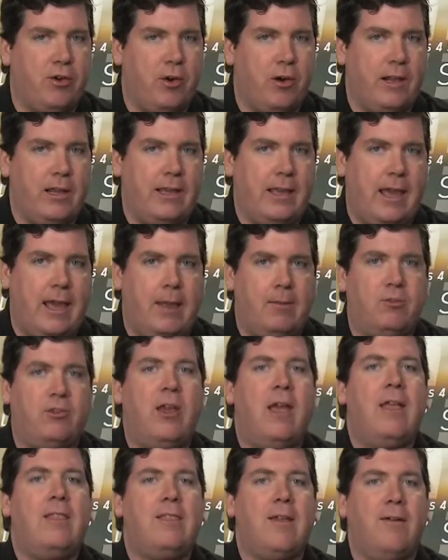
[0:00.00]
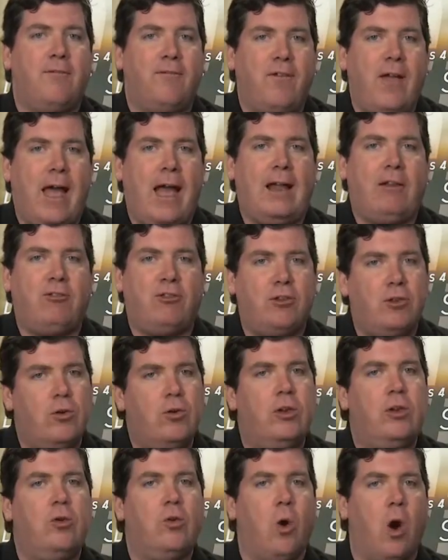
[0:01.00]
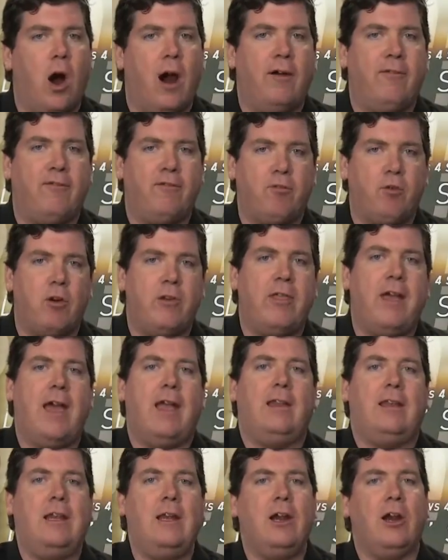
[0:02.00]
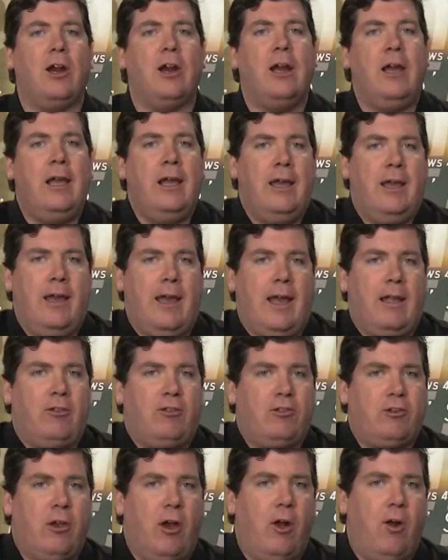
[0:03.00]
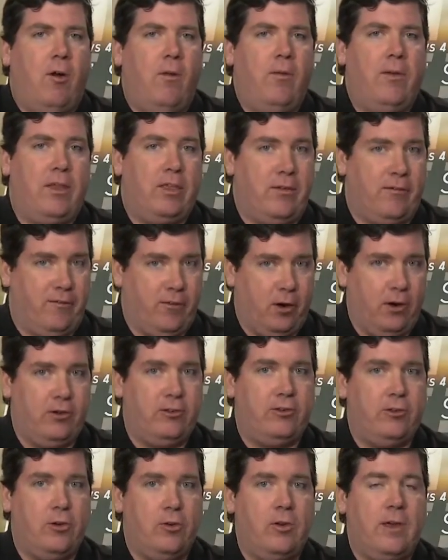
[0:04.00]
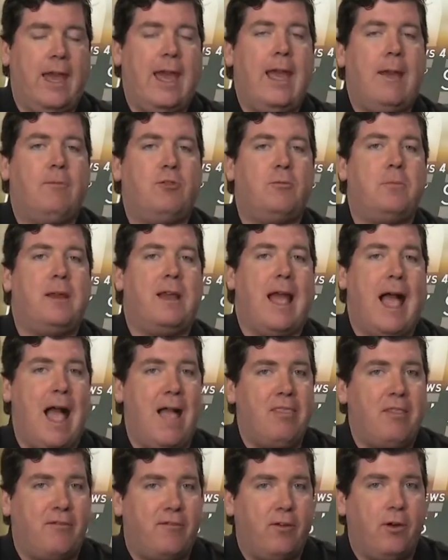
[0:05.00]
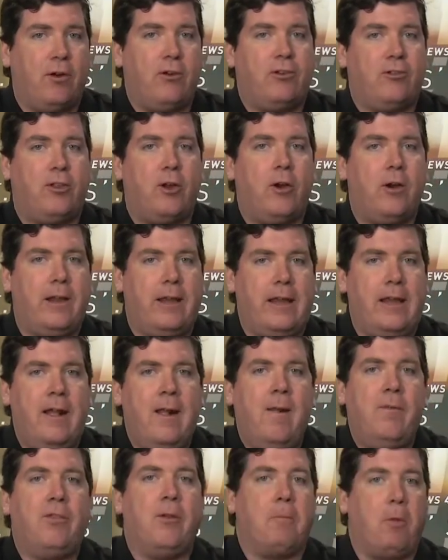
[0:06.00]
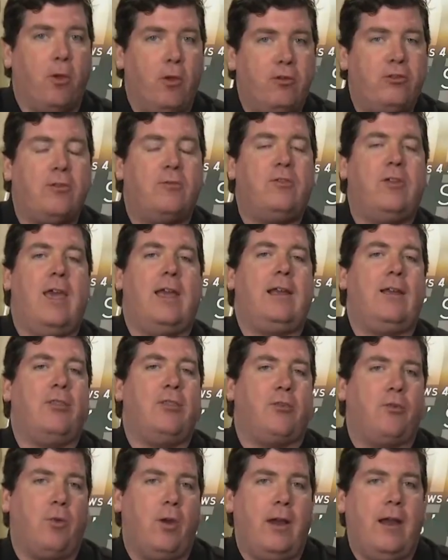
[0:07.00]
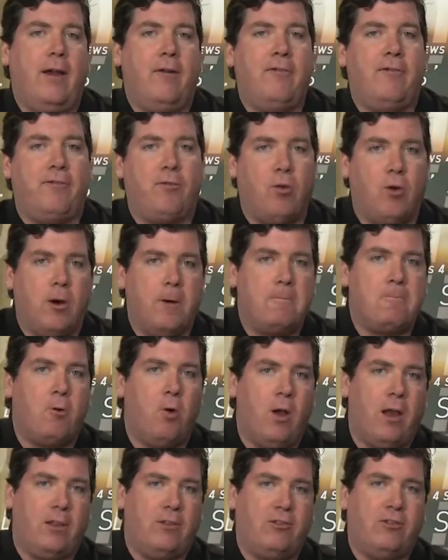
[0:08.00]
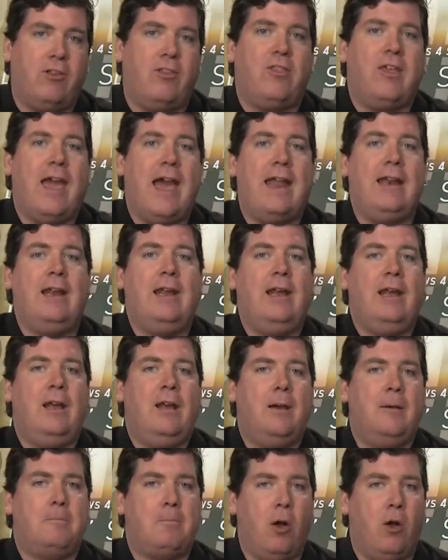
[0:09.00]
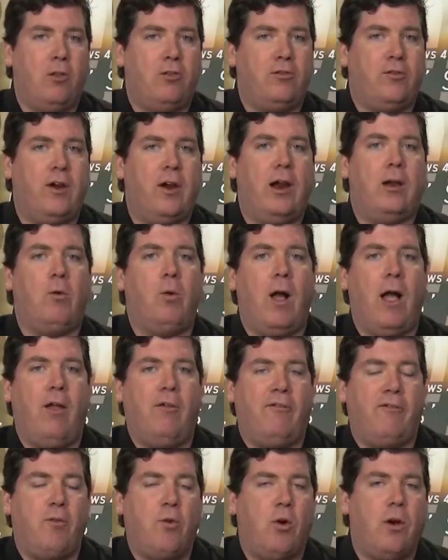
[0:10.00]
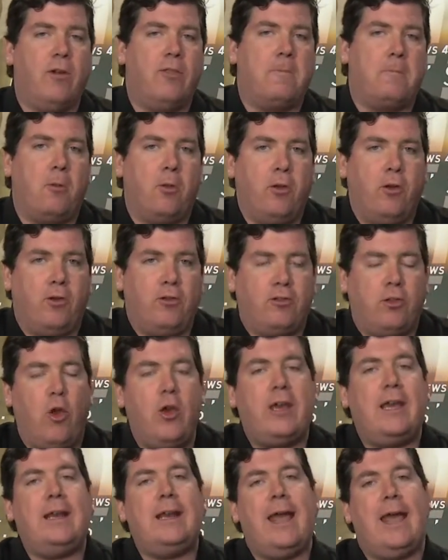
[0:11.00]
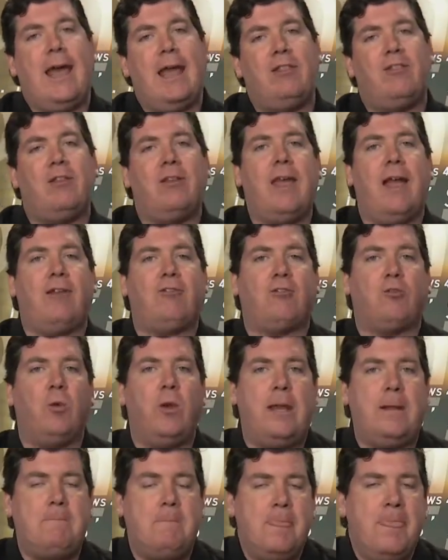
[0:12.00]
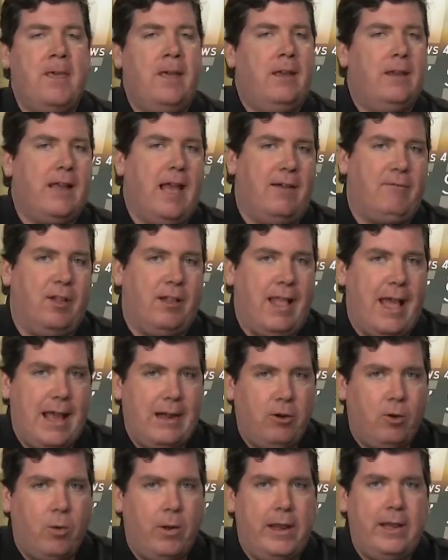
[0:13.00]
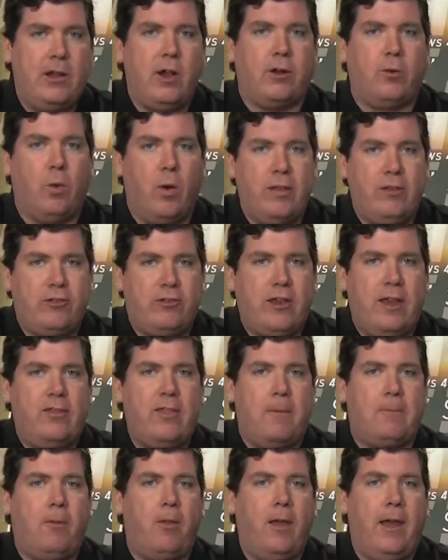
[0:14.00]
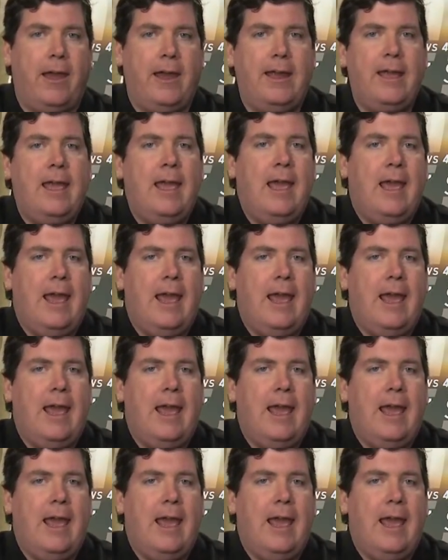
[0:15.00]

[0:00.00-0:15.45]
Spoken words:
30 games defines who you are for that year. And so in the first 2 games, beyond the first 30, the Blues have taken 3 of 4 points. So that bodes very well for the Blues. Looking ahead to next week, kind of a lighter week. On Wednesday, they play